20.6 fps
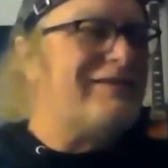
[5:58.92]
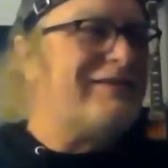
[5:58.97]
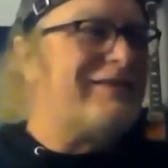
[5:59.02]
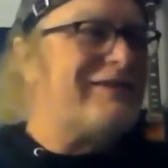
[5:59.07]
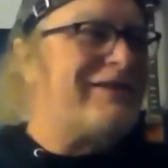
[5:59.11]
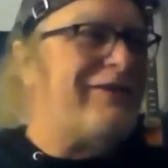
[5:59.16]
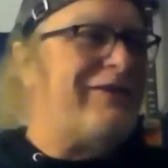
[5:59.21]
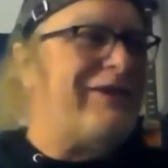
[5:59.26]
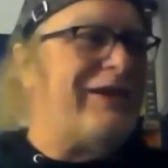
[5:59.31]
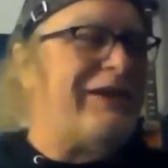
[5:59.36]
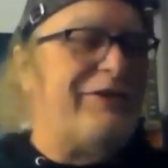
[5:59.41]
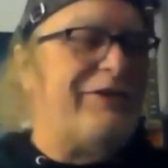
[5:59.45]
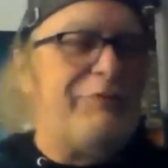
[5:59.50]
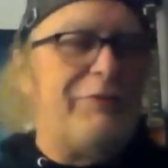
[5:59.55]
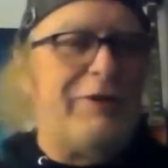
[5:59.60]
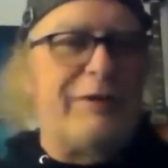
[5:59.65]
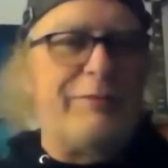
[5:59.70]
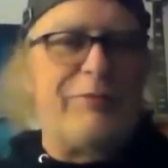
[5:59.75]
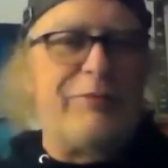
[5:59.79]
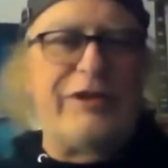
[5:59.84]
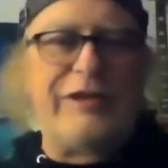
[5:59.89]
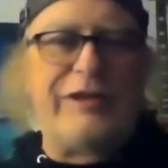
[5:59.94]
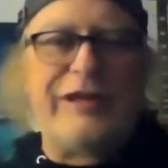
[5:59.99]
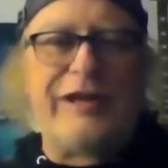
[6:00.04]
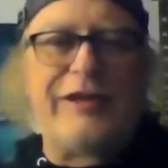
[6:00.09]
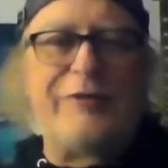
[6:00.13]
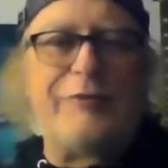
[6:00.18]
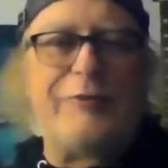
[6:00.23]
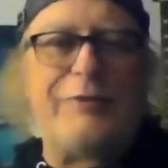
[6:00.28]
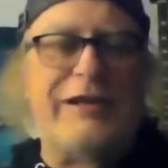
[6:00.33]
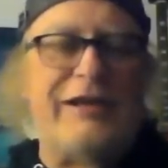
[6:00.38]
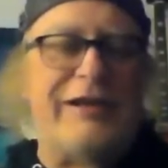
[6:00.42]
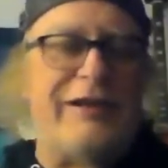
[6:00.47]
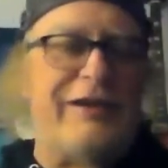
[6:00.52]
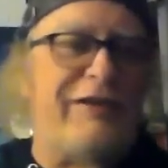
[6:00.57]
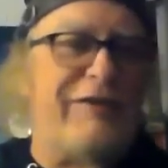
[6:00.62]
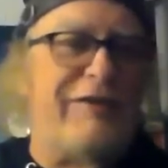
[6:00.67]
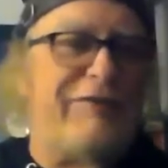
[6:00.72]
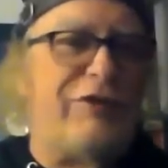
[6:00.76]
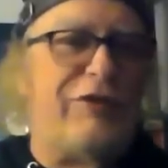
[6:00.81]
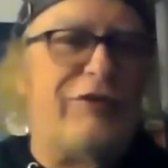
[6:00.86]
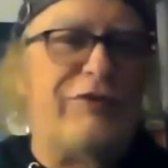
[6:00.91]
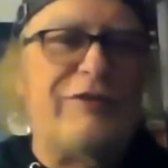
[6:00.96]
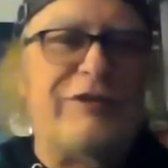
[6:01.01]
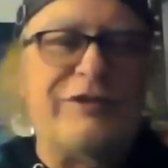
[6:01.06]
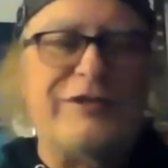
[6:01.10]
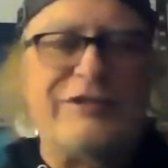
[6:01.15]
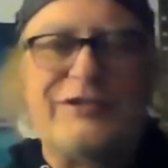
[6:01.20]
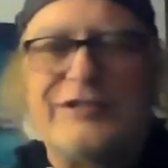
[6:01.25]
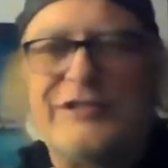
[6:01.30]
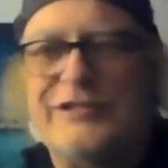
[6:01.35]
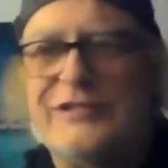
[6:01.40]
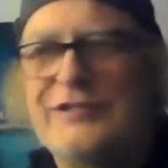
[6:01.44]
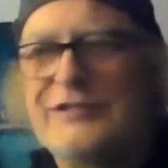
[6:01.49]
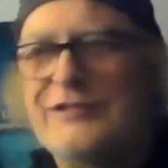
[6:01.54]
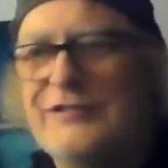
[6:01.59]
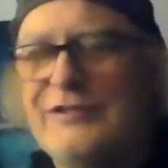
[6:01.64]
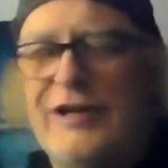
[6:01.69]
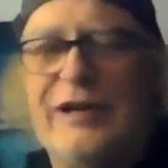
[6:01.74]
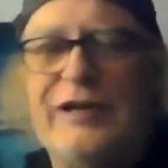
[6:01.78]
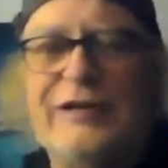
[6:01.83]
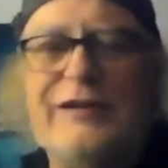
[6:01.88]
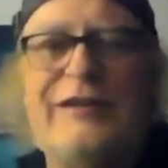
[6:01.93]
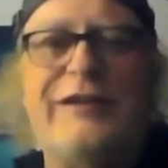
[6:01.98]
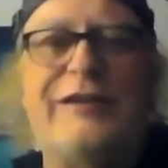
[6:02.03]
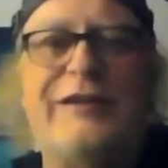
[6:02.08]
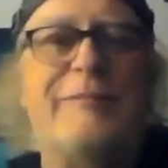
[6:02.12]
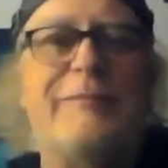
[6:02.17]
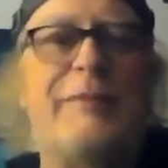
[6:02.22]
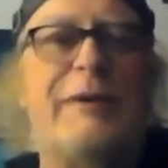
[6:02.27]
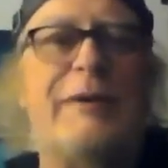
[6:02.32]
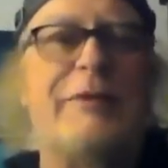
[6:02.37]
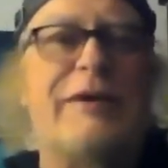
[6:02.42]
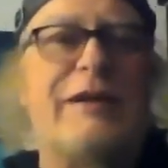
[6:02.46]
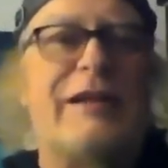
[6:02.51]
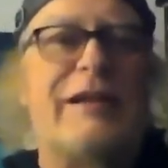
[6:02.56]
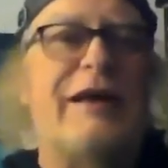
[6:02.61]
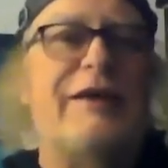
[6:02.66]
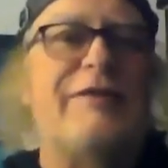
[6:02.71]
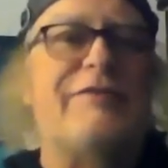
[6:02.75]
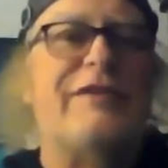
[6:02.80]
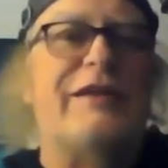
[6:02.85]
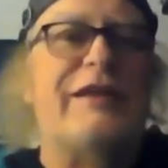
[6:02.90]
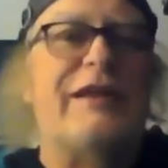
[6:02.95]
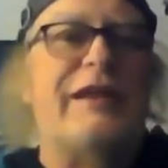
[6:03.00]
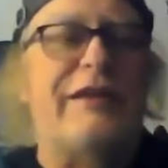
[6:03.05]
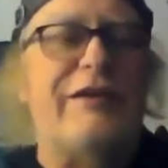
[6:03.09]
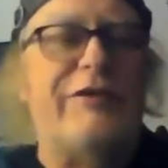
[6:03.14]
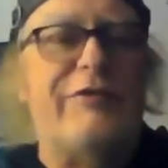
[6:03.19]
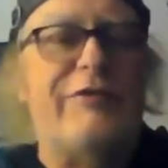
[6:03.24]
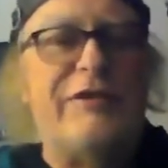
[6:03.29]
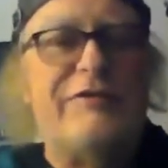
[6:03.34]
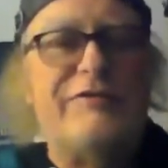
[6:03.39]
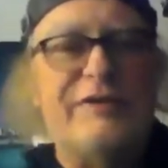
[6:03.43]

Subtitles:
so I don't want to bring the other one into the fold because she's not in the public life that I know